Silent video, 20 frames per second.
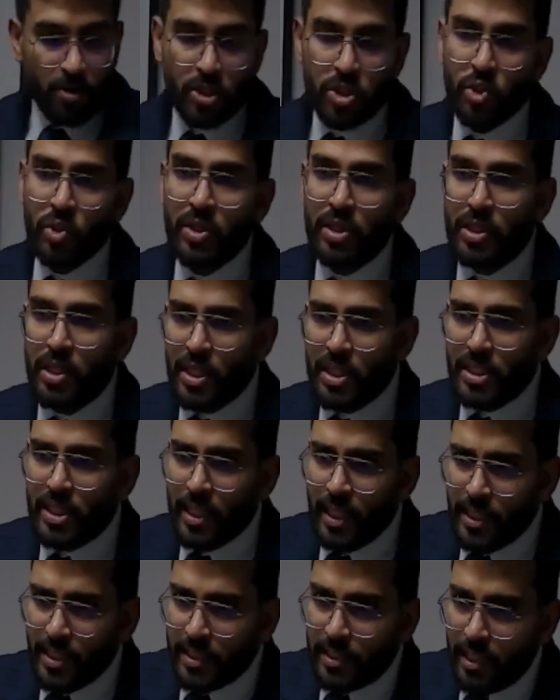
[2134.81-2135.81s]
So this
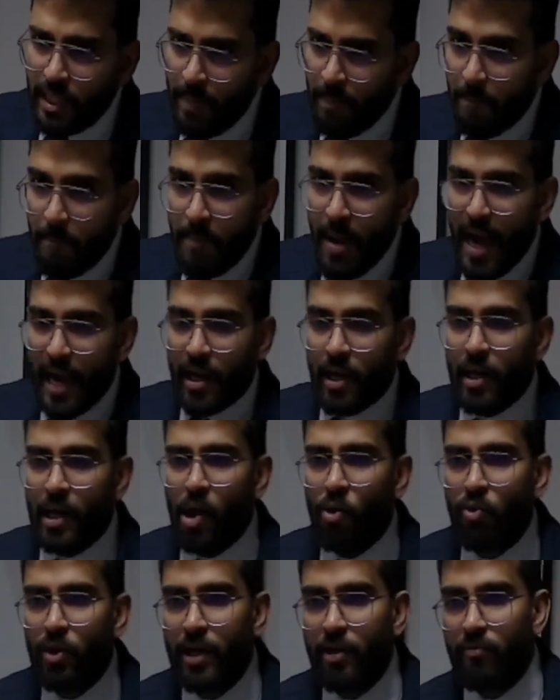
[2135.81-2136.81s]
is the
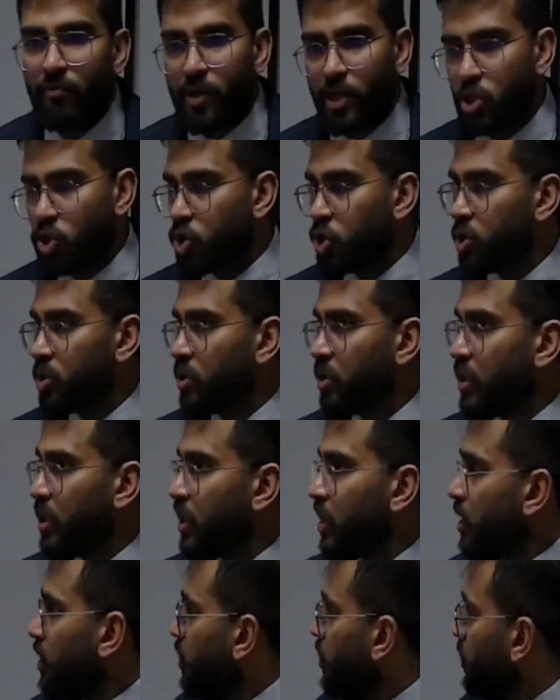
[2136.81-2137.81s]
background in which
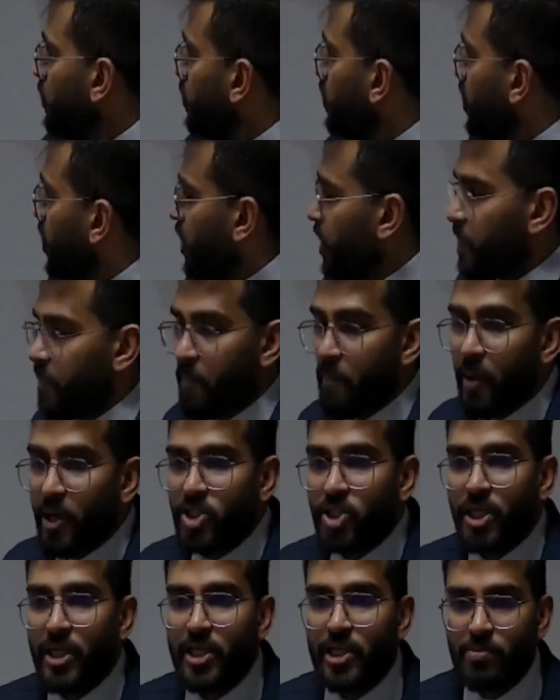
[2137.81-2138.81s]
the
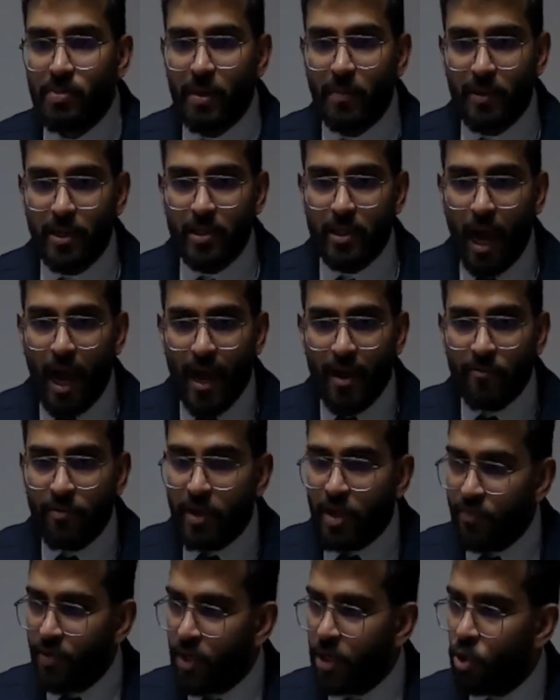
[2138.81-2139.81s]
budget is being presented. I have
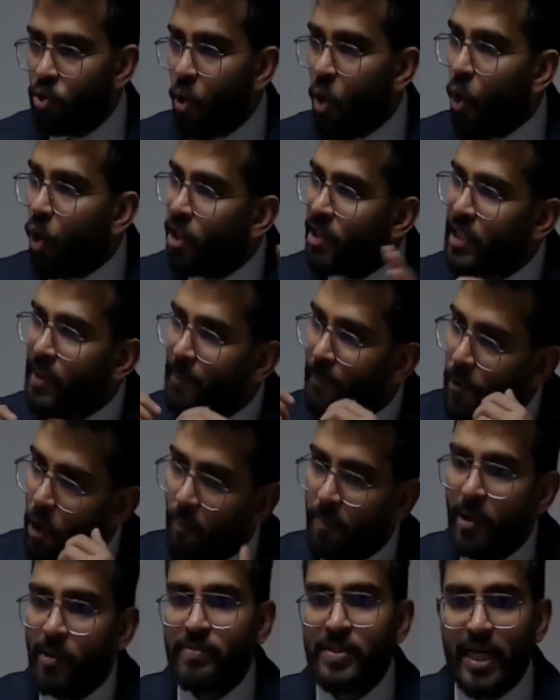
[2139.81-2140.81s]
given you all the
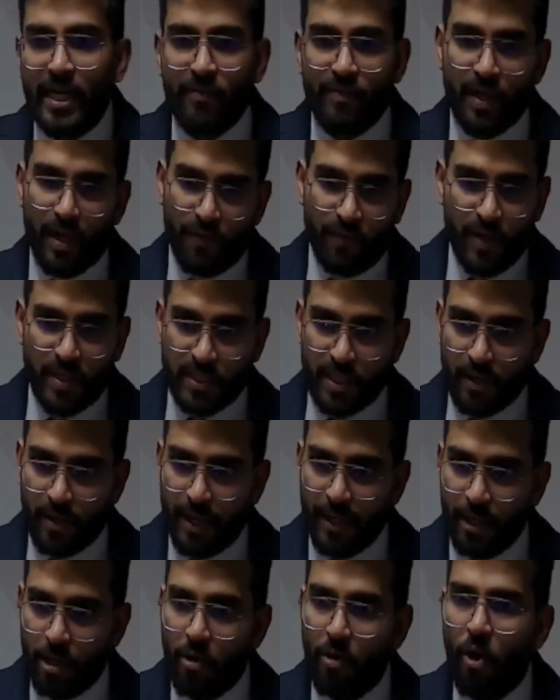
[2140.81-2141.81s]
problems that we are facing
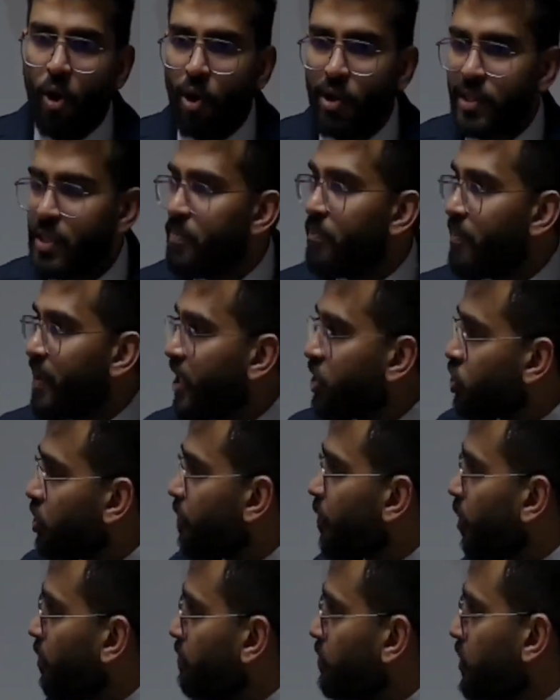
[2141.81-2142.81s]
right now, all the major
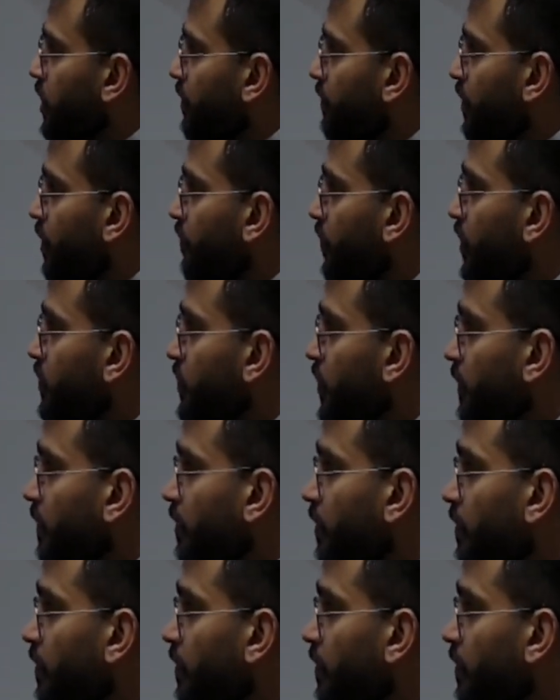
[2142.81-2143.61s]
problems that we are facing.